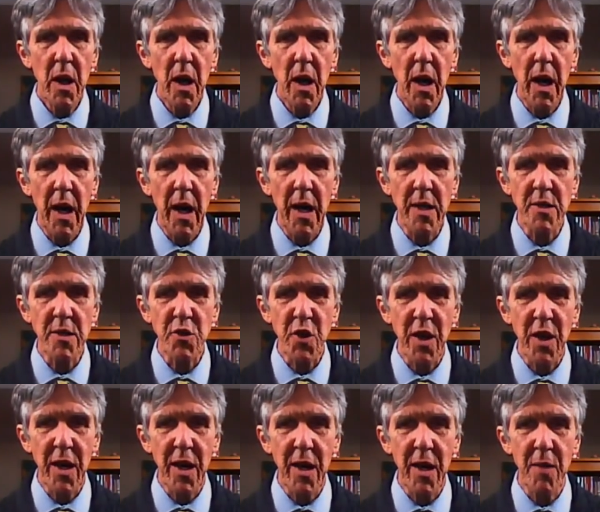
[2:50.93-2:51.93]
And
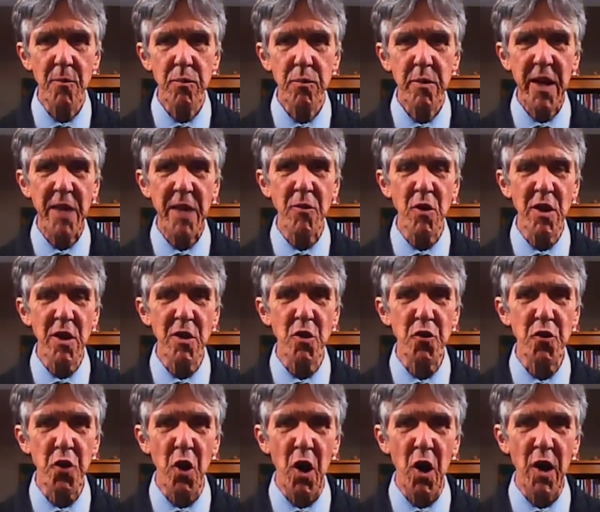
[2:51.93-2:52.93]
gave a little
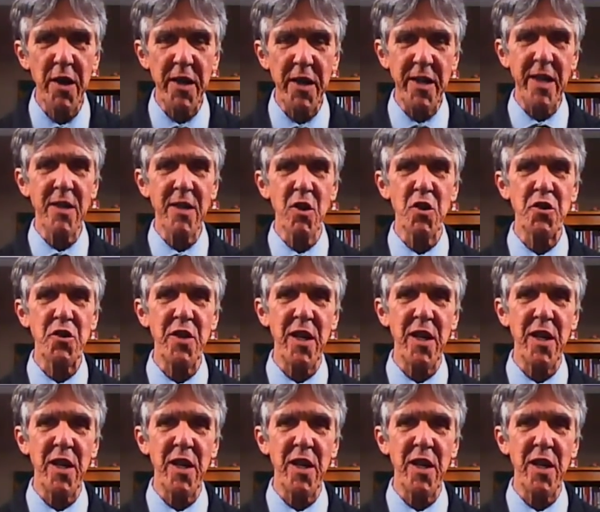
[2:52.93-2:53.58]
talk in English.